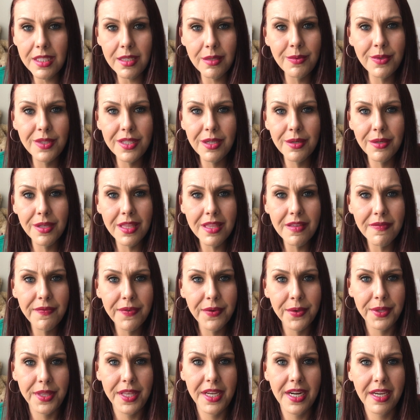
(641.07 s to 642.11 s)
It was the only
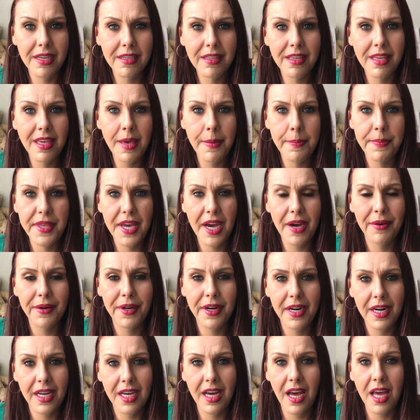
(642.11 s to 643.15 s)
food that I could keep down,
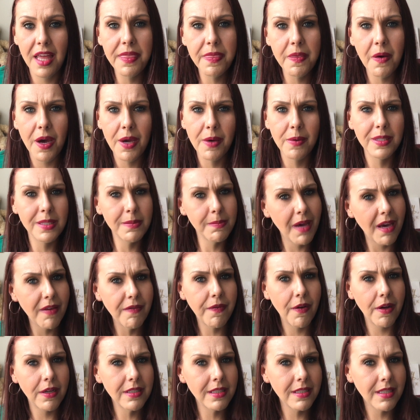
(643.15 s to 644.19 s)
and I thought it was my
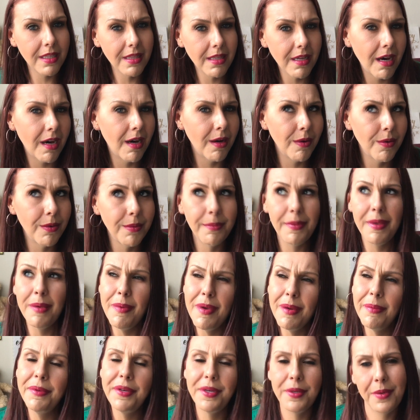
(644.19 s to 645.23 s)
fault. I thought, oh,
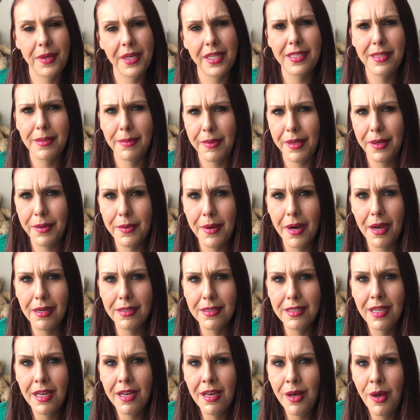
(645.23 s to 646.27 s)
maybe I'm doing something
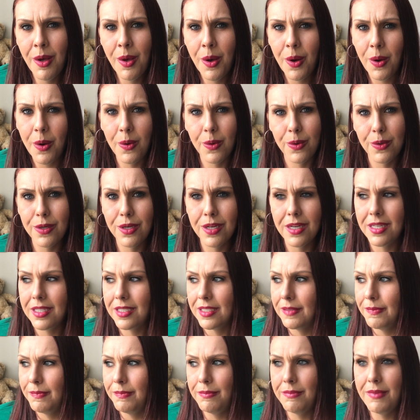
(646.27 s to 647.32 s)
wrong.
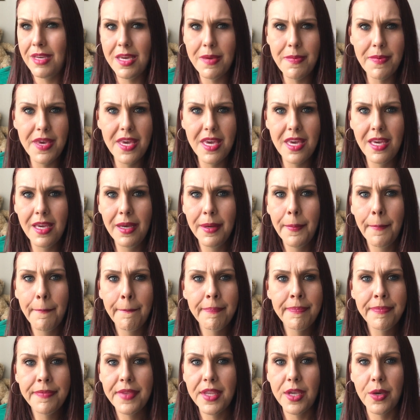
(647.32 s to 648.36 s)
Or maybe,
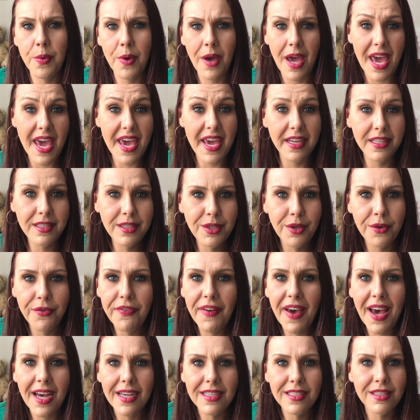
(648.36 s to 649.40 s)
I ate too
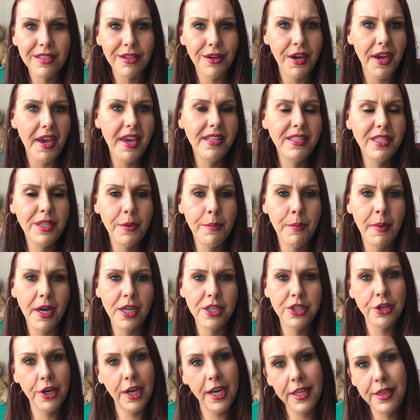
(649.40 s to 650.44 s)
fast, or I ate too
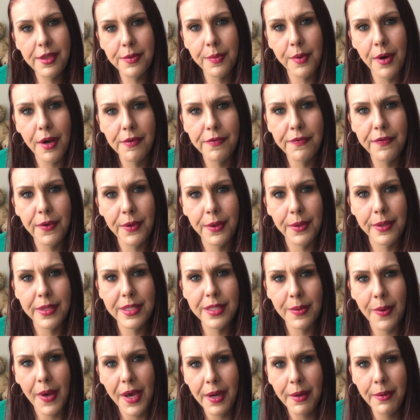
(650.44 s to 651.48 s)
much, or I ate the wrong food.
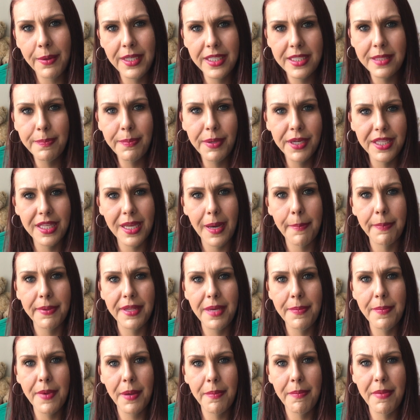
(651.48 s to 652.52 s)
So I always put that
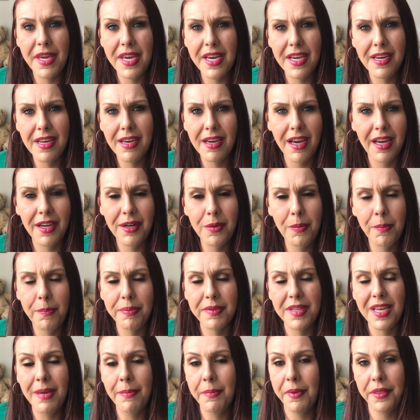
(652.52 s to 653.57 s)
blame on me. I don't
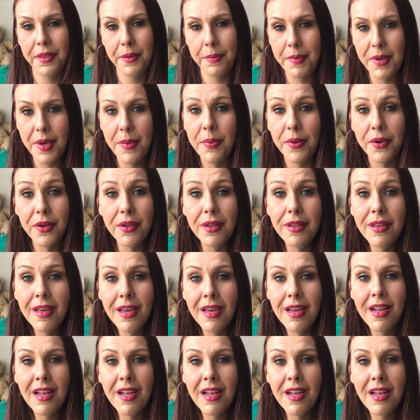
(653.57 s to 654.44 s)
blame other people.